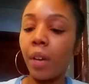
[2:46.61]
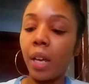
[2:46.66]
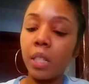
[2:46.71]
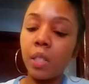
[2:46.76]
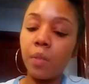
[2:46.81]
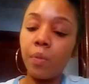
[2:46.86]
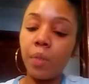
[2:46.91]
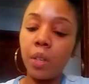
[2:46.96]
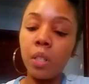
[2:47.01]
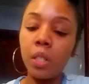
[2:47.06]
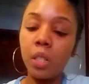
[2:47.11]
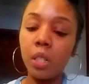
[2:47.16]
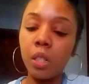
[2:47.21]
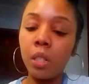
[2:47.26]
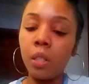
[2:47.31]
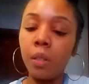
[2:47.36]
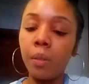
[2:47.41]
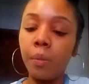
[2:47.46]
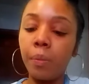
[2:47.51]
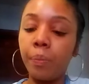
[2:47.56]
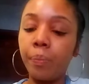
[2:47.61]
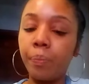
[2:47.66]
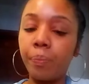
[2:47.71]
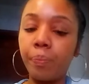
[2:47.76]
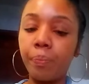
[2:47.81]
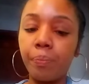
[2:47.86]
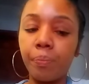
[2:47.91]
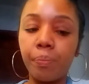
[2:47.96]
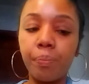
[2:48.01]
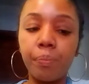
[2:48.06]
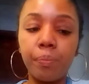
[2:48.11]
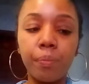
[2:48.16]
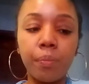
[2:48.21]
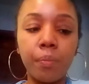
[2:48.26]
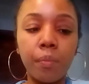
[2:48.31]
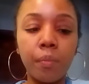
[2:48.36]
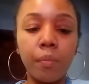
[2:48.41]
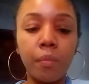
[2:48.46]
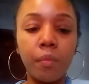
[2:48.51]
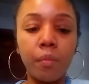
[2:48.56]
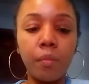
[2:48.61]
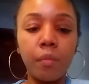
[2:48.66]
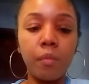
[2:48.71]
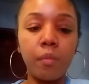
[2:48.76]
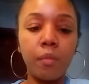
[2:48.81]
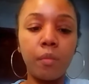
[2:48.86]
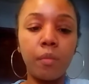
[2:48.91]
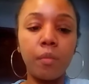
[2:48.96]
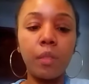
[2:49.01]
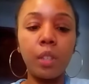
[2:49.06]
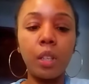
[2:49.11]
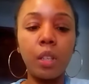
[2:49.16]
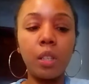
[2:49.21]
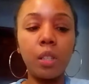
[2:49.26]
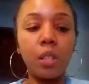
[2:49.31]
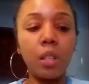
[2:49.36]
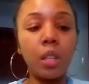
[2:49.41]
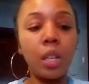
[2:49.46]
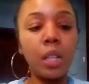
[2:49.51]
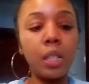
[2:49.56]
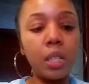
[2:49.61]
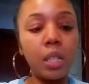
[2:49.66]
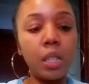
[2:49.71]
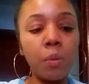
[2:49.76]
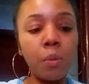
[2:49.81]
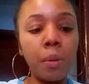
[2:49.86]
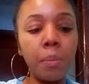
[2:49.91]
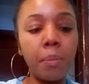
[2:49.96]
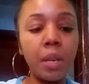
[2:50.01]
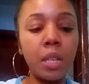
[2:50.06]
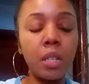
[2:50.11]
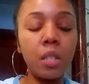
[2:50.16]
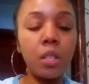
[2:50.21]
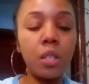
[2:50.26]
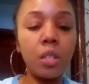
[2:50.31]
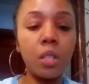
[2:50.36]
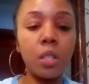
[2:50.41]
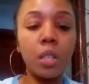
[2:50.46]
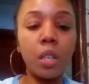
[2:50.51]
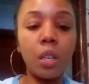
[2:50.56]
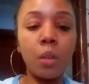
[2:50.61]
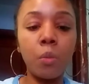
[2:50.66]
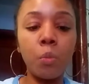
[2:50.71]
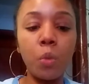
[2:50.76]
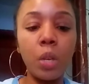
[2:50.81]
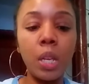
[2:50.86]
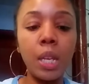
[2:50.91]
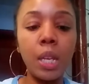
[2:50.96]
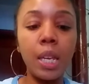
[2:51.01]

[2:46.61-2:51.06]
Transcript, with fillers: So let's see, what messages can we get for the Geminis?